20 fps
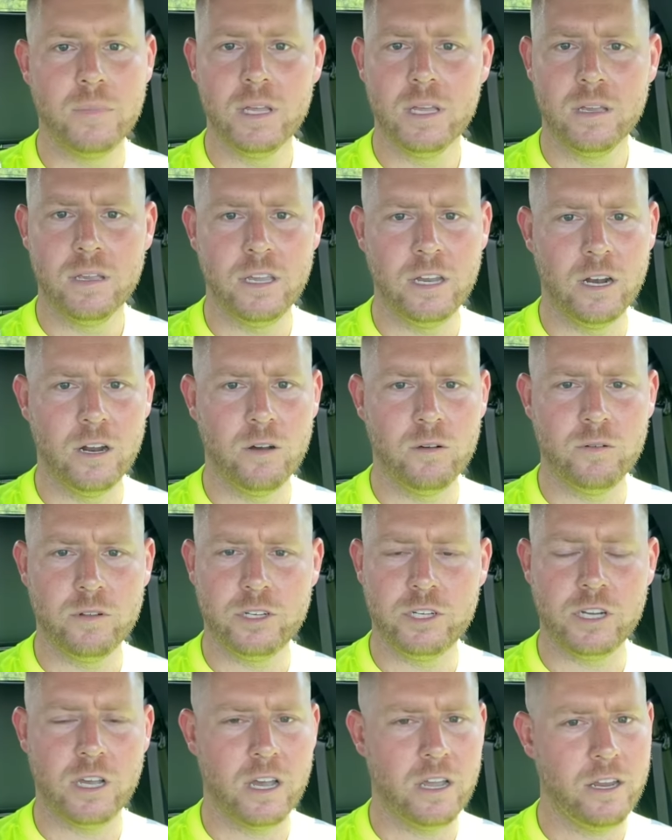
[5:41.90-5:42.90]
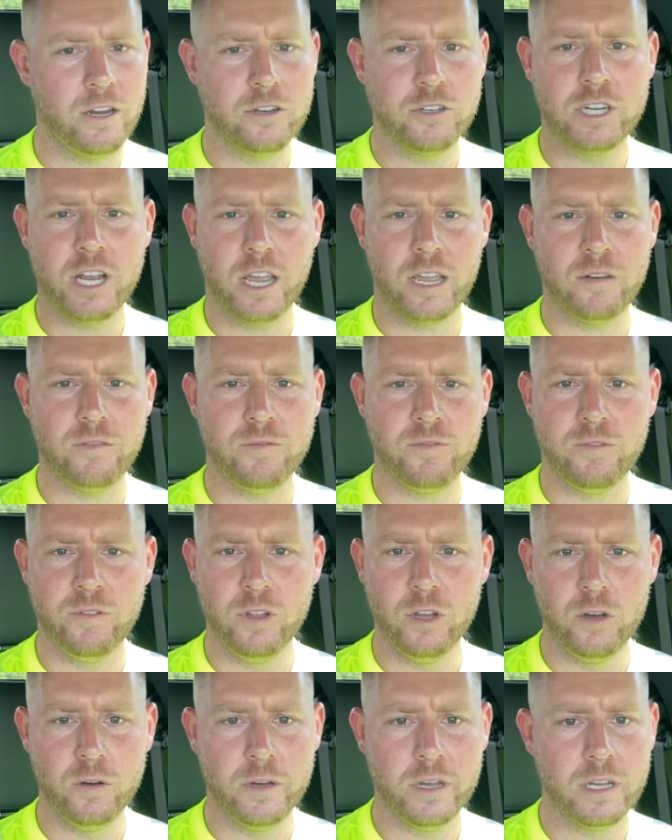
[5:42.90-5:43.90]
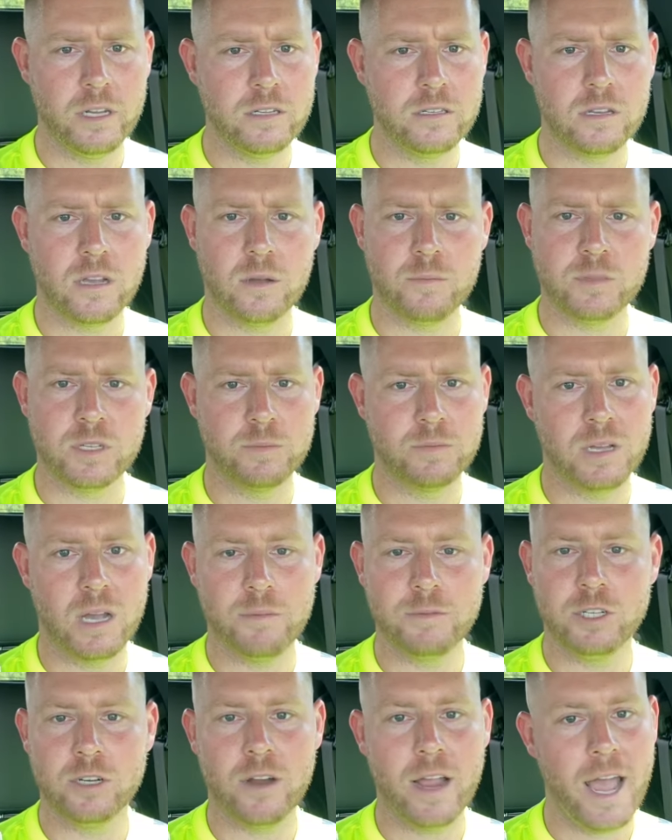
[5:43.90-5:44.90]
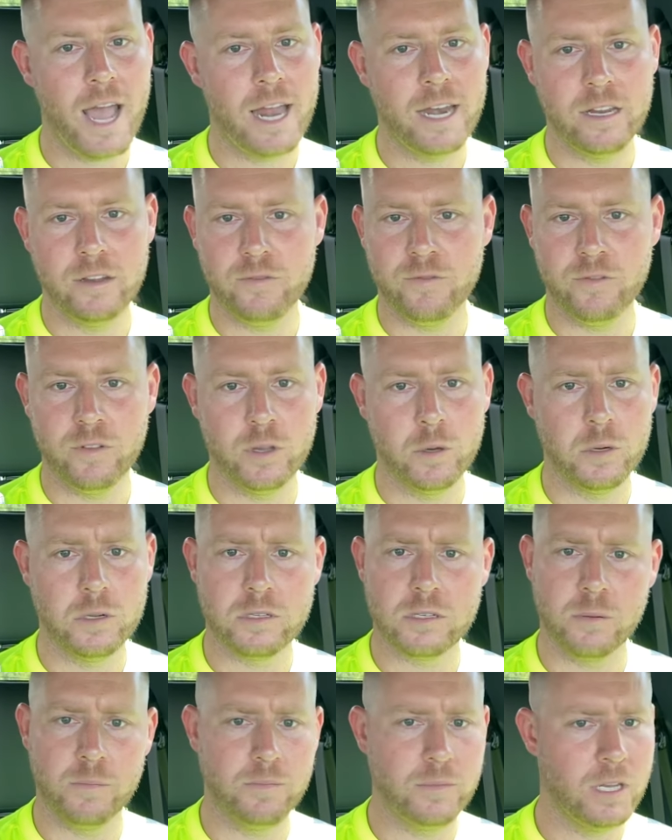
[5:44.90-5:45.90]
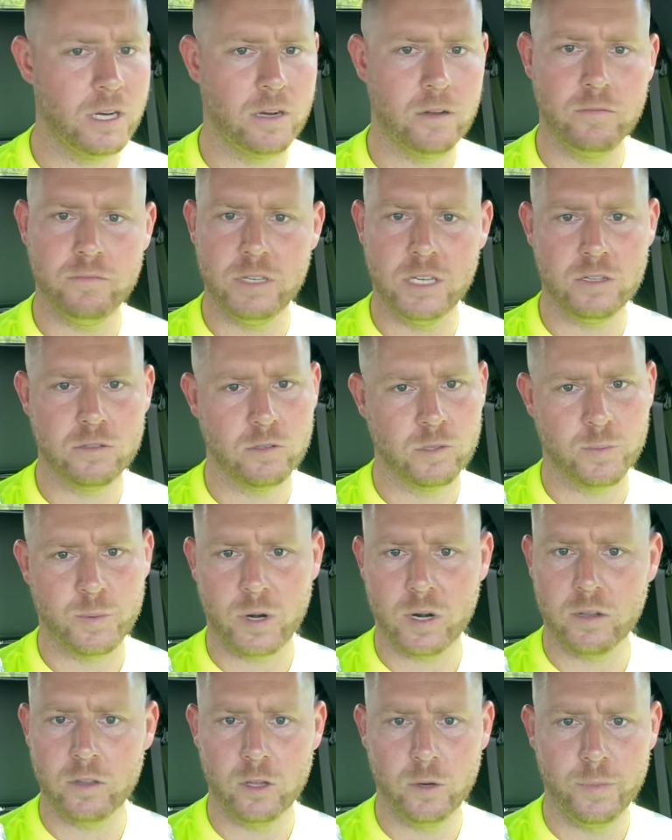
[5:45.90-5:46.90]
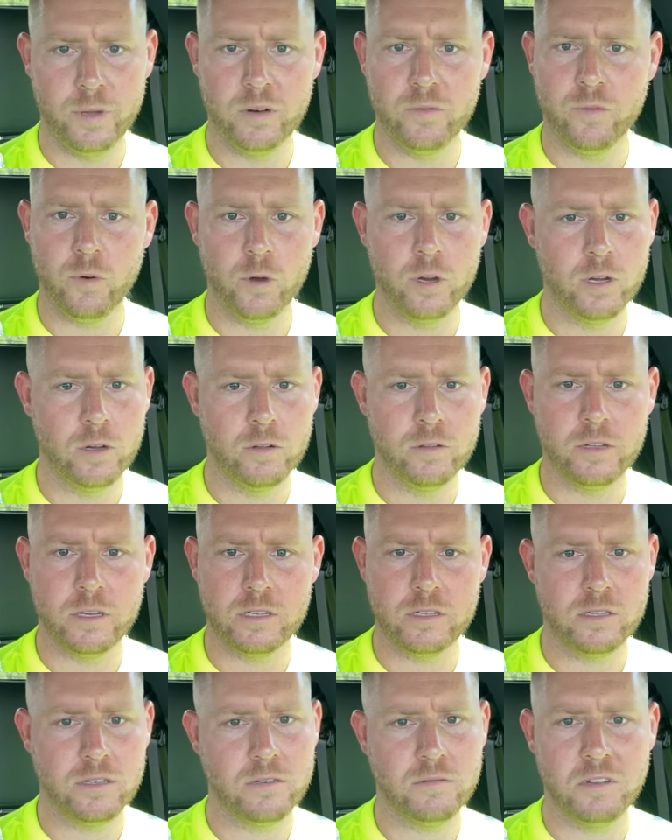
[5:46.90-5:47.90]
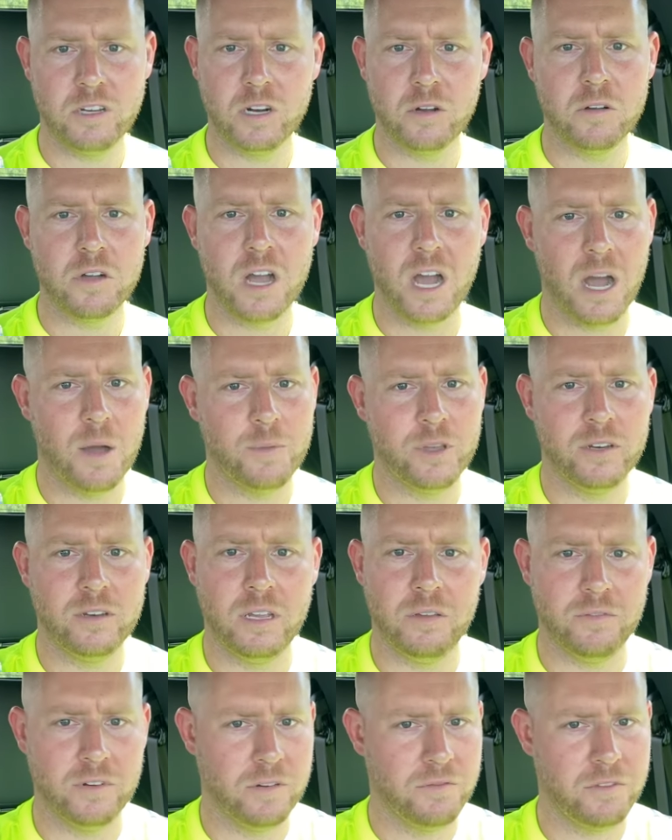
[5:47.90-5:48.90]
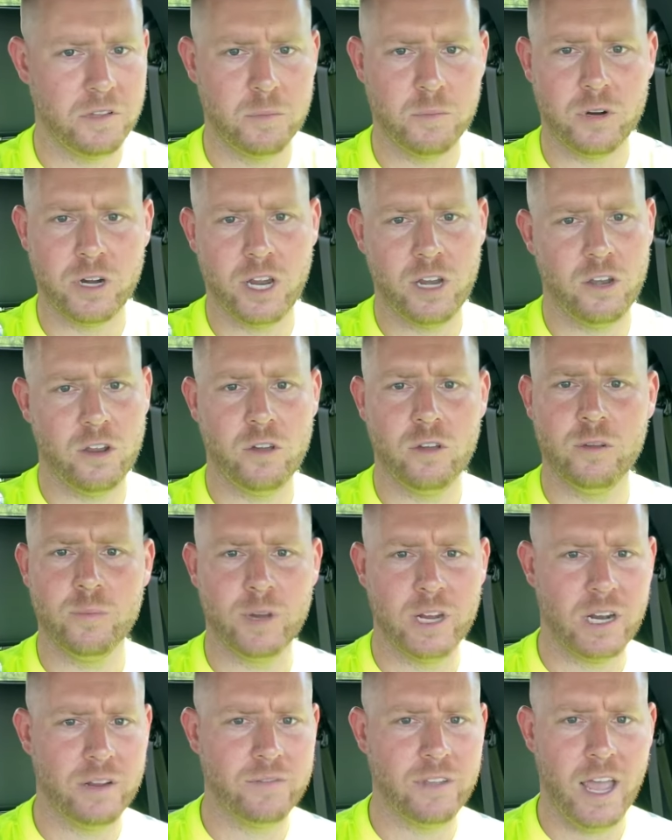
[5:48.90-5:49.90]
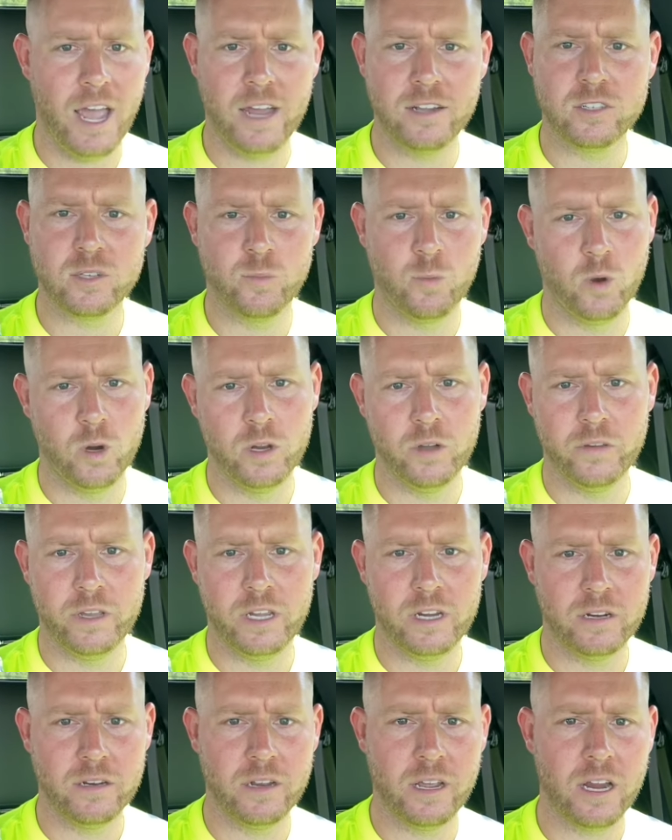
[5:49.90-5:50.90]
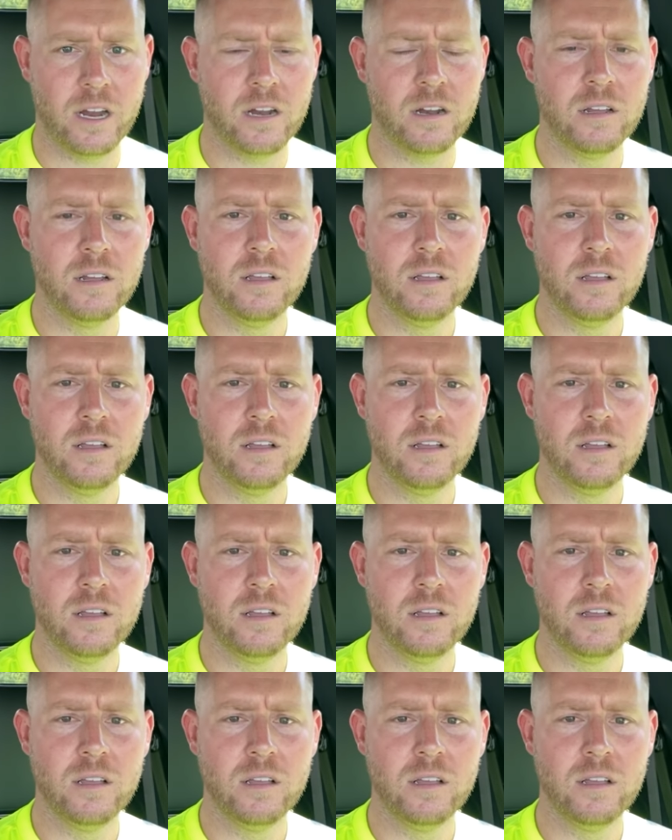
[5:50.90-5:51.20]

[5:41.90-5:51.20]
You know, you're checking fluids. Sometimes you're adding fluids. Some, you know, diesels burn a little bit of oil. That's, you know, common. Even if they're brand new, you might have to add some oil here and there.